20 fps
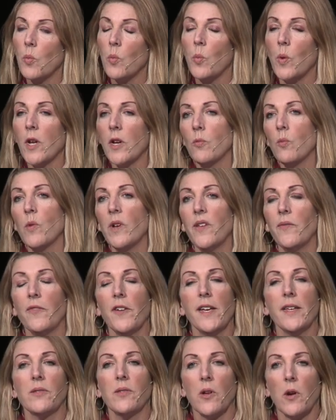when we
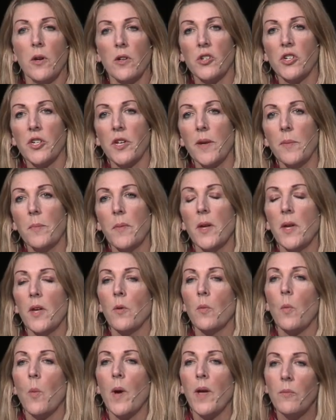face hardship,
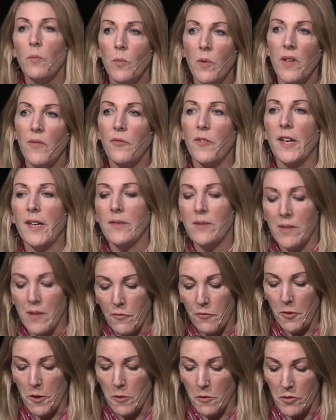when we face
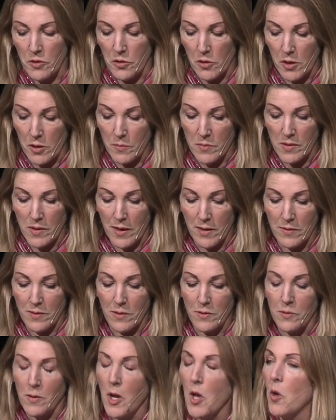difficult
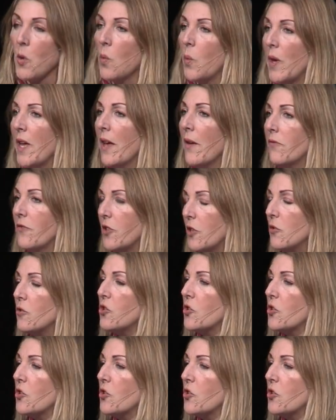circumstances, we have two